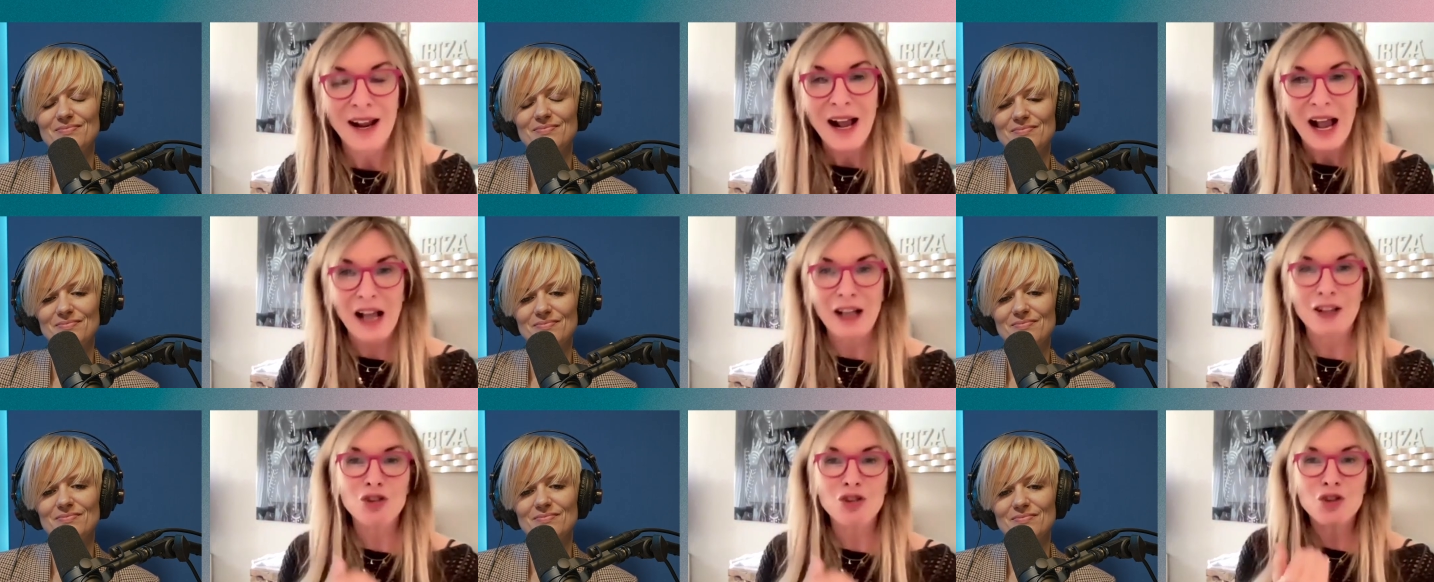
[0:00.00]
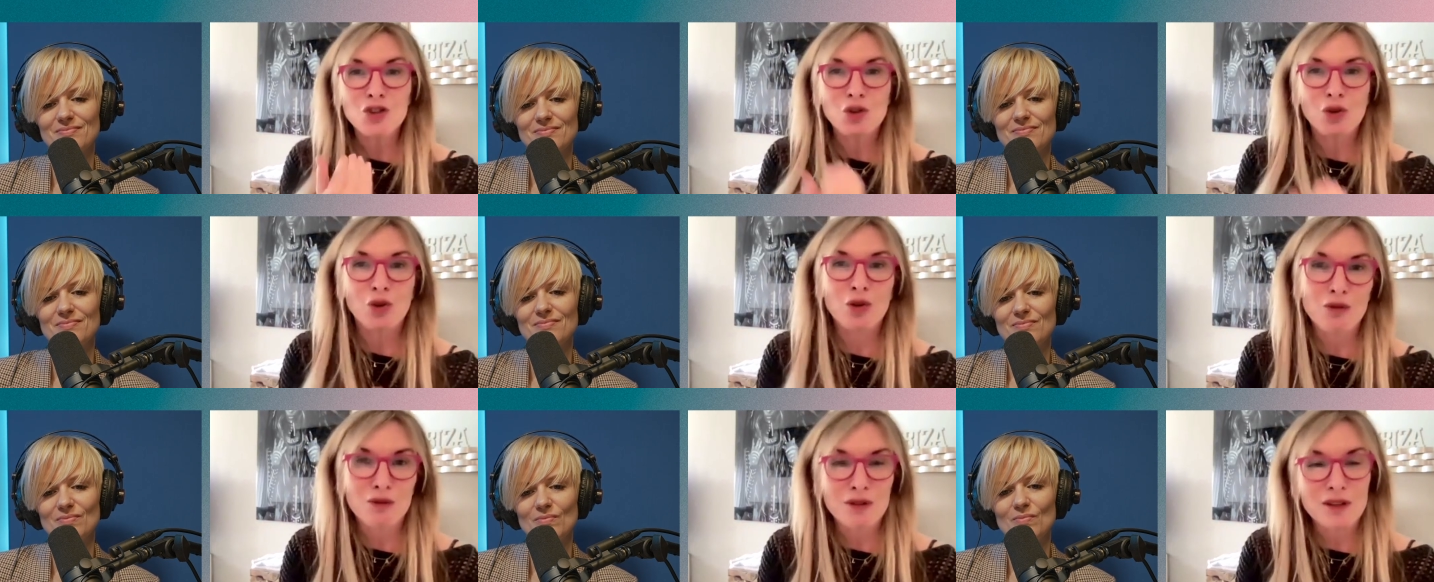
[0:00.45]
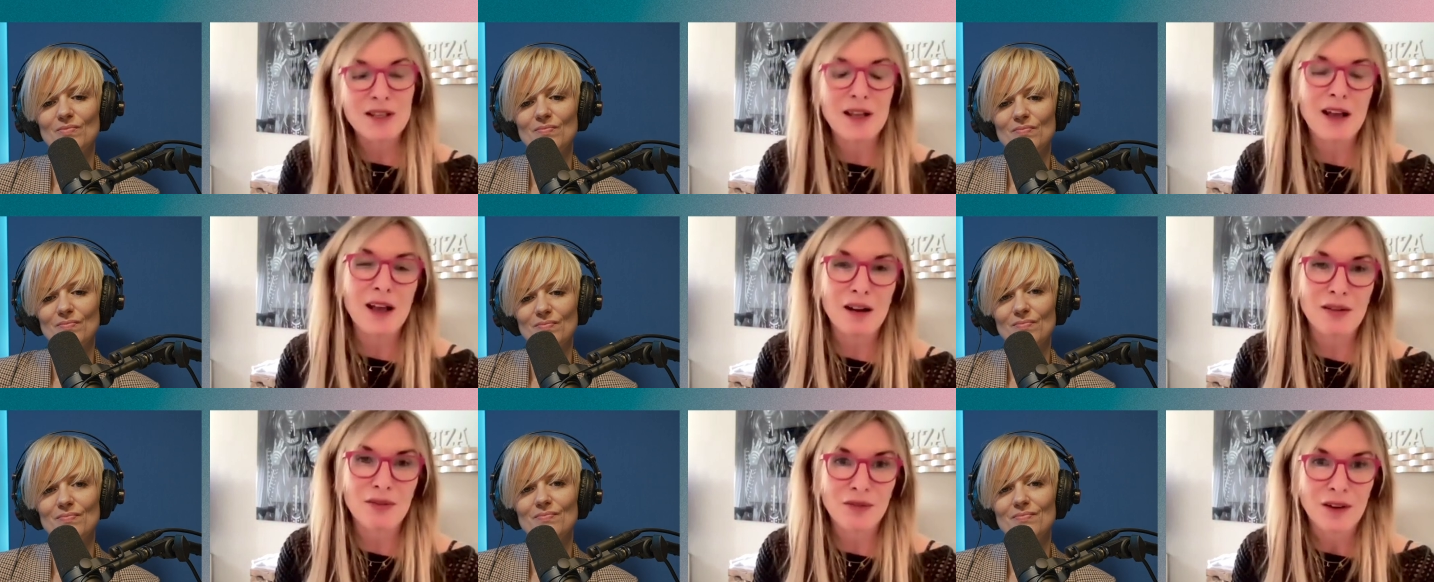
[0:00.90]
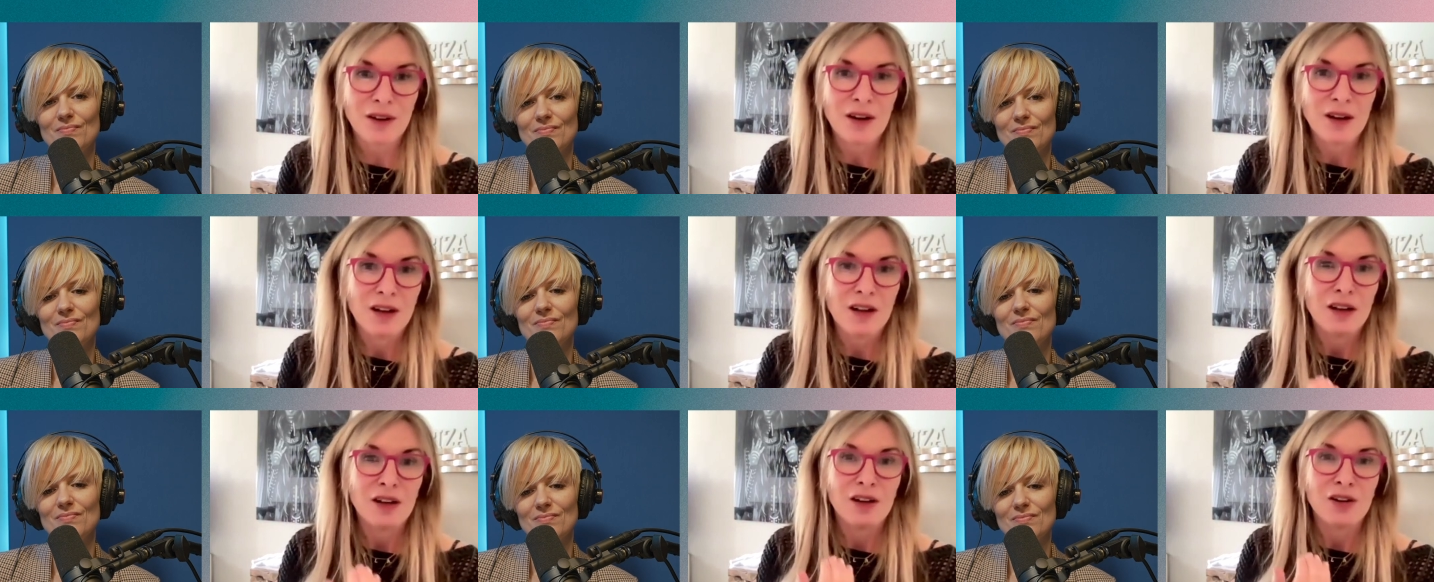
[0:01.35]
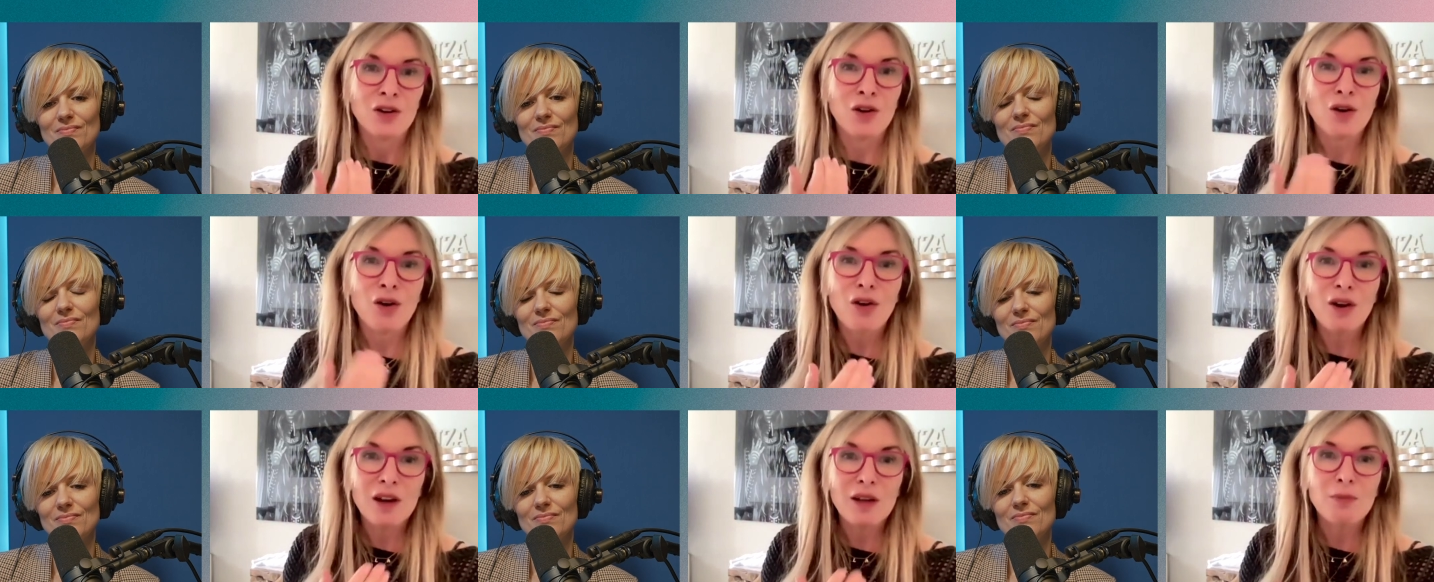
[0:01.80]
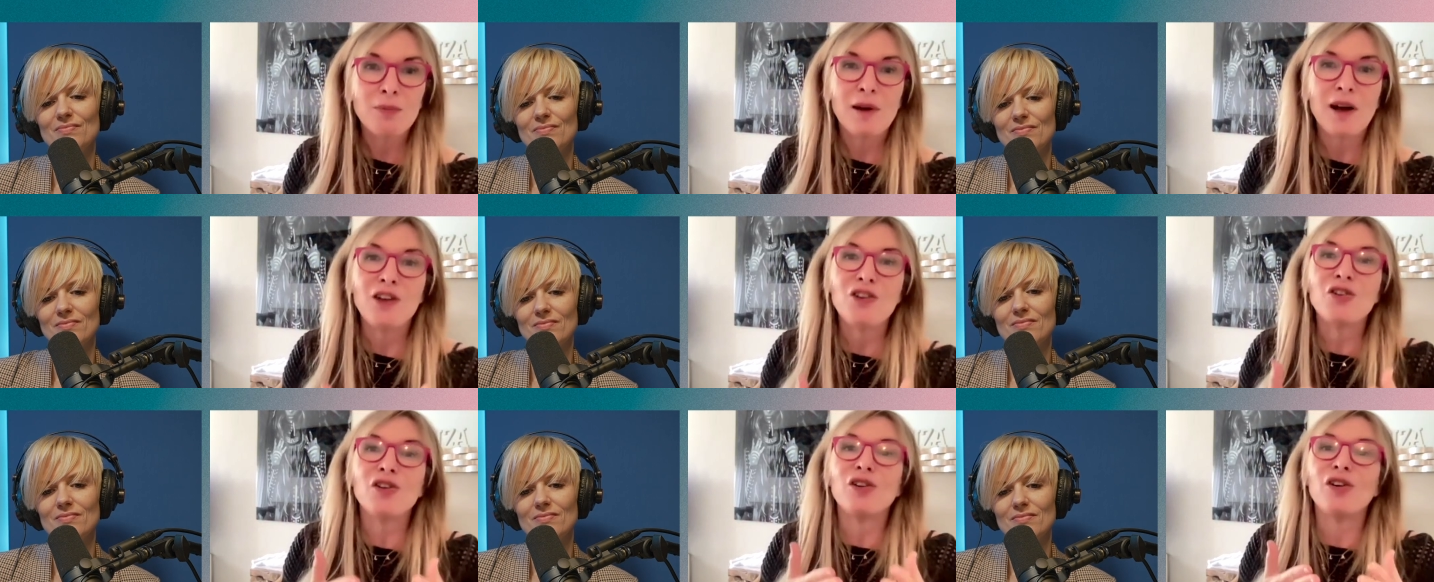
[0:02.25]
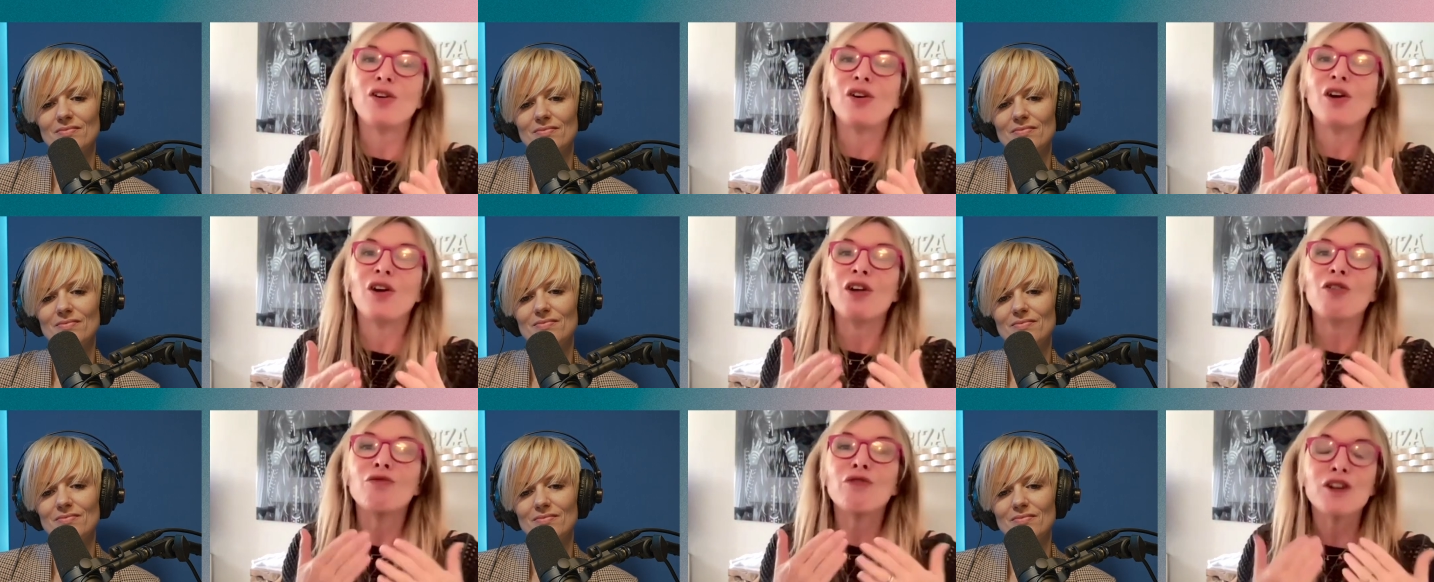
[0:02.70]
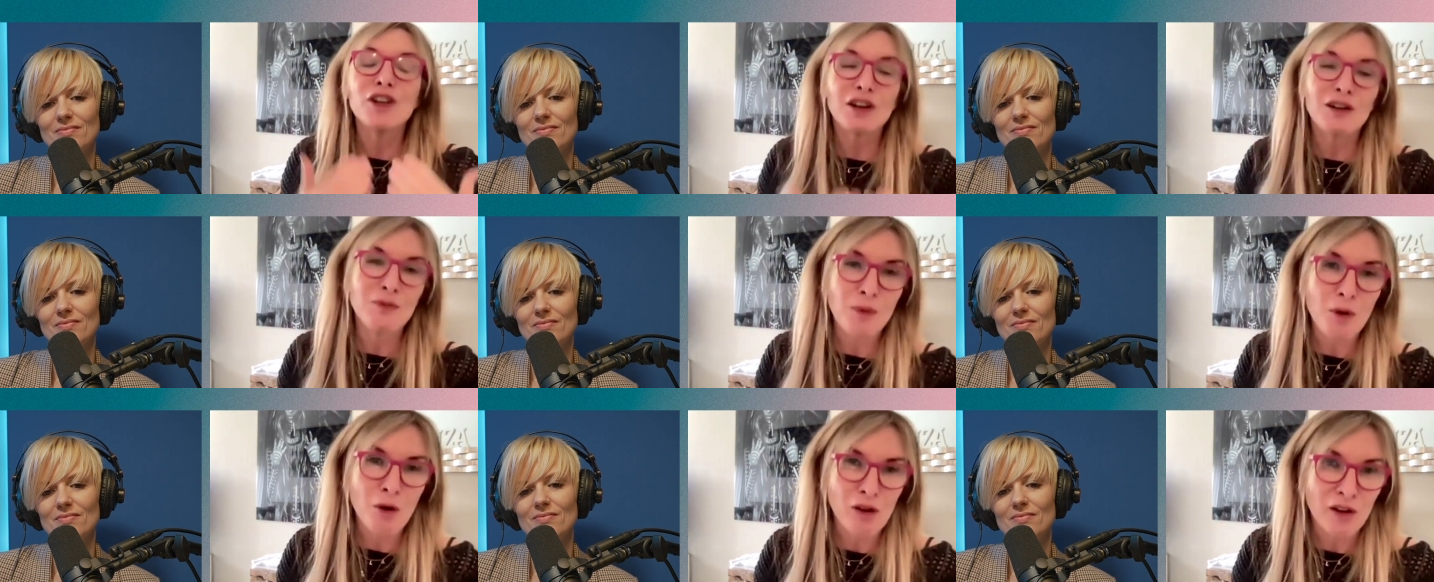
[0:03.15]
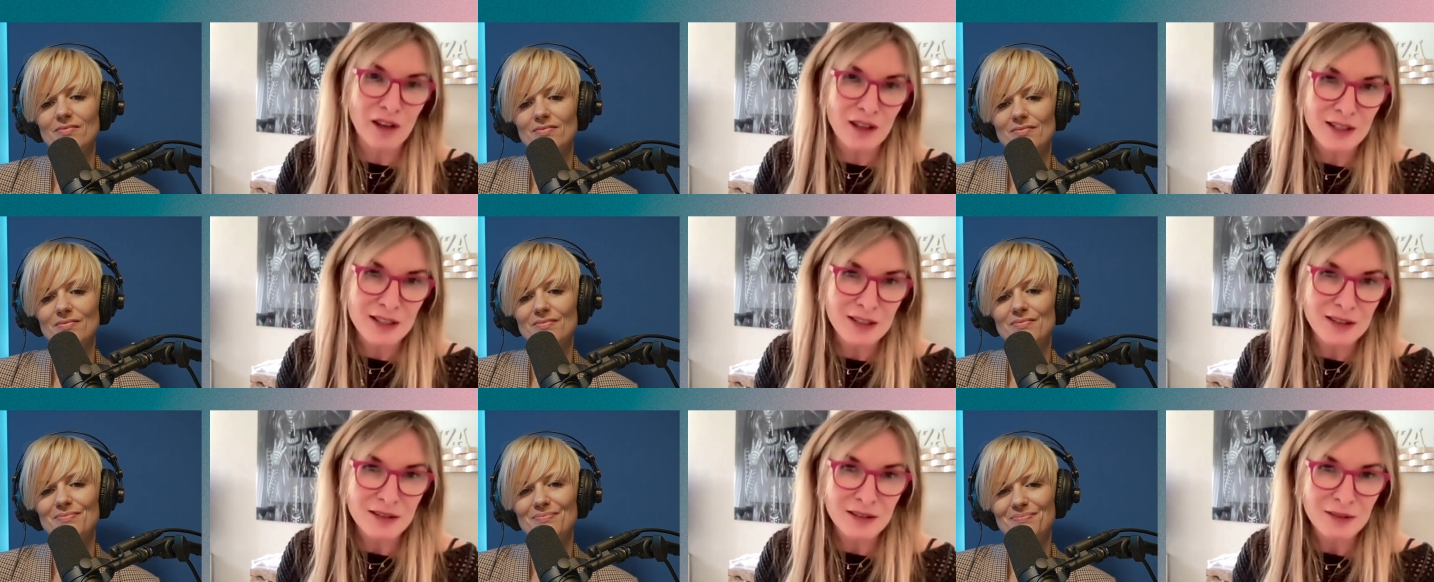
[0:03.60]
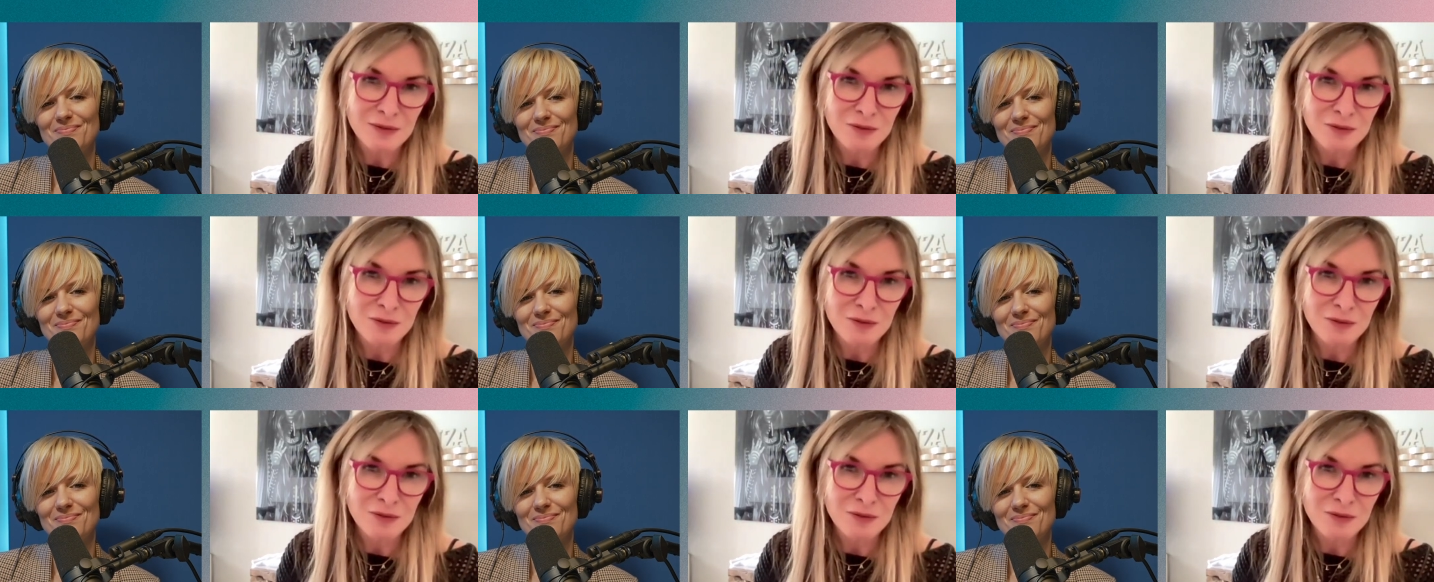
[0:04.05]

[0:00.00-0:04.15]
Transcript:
Speaker 1: and show yourself, not only by your real voice,